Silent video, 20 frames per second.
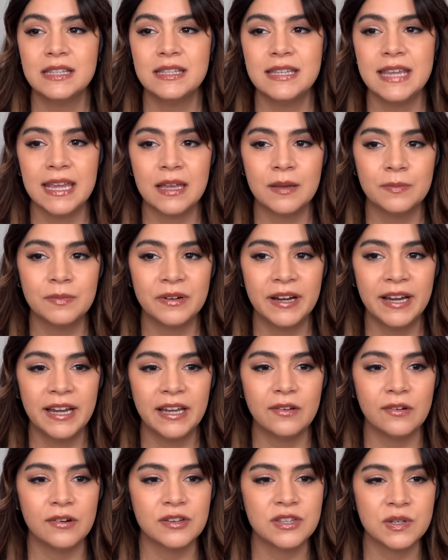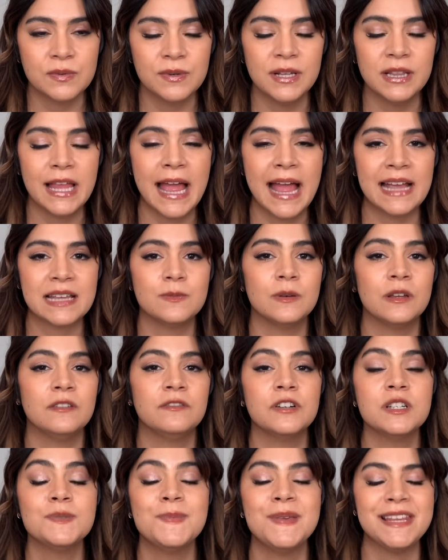take a break or to relax, but it
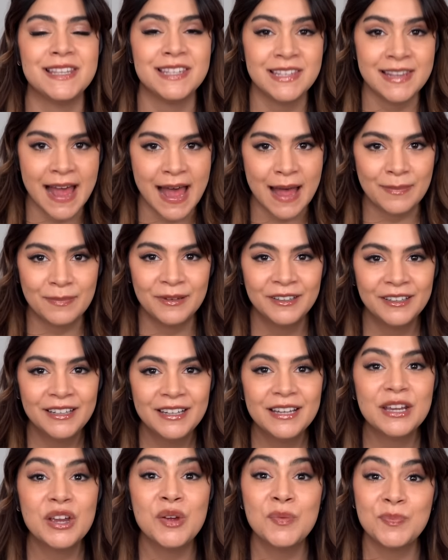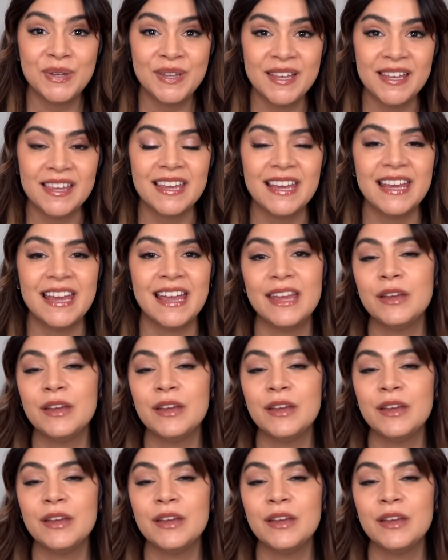forced me to stop completely.